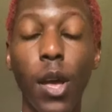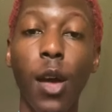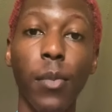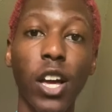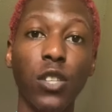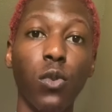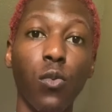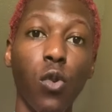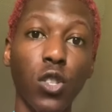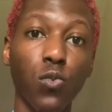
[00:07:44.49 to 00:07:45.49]
because what
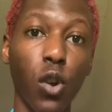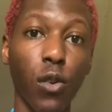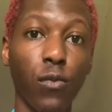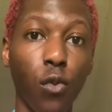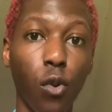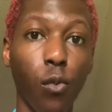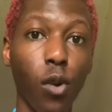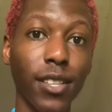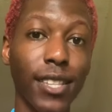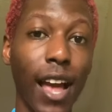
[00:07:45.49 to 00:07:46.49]
once worked for
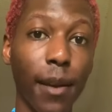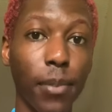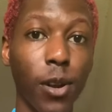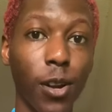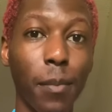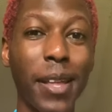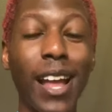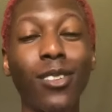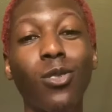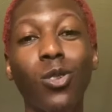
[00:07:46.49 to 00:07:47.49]
one time period may now
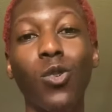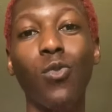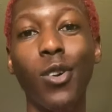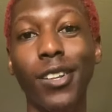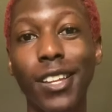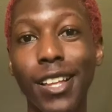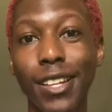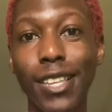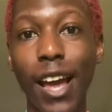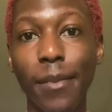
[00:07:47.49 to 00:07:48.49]
no longer work in another
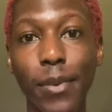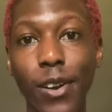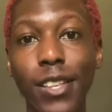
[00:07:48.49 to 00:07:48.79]
time period.